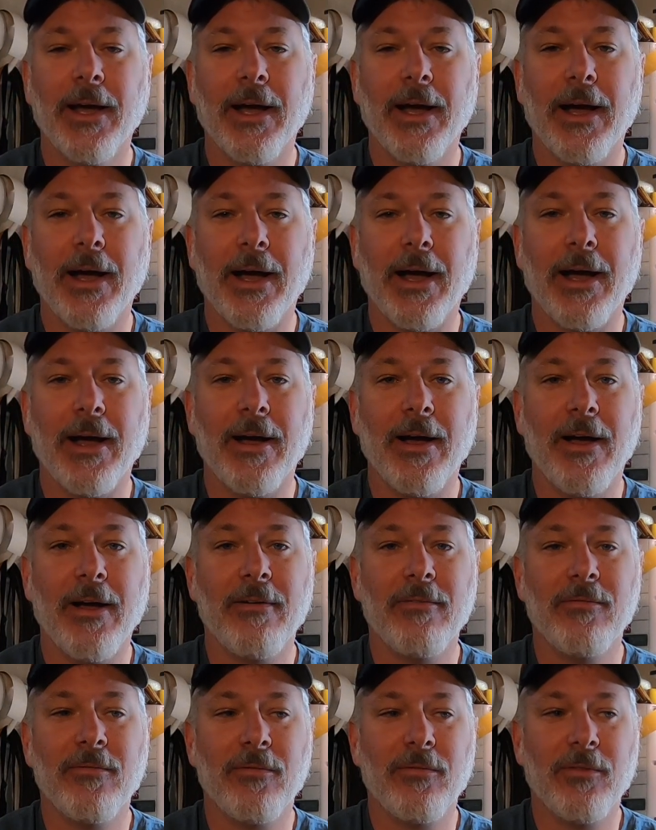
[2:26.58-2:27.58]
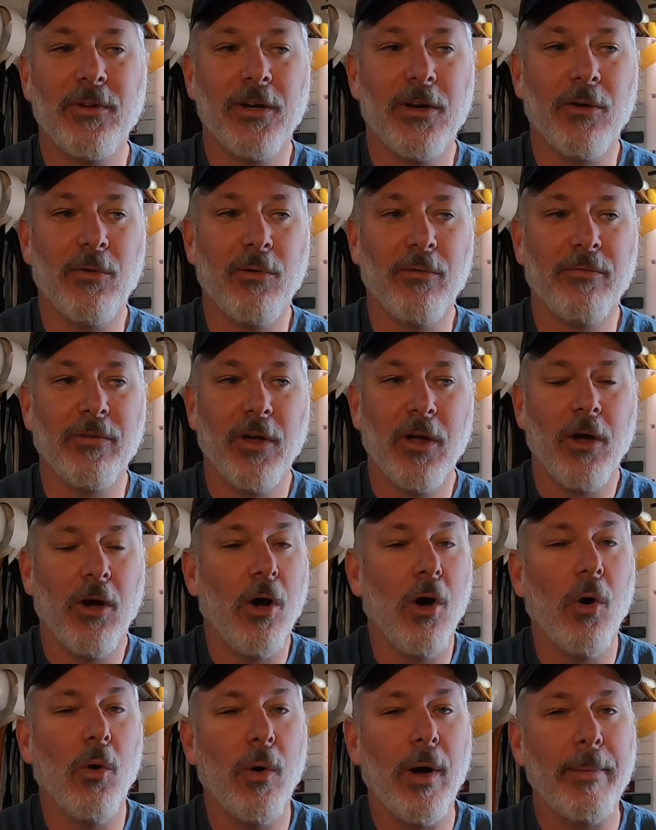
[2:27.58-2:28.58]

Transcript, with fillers: uh, you know, of oh,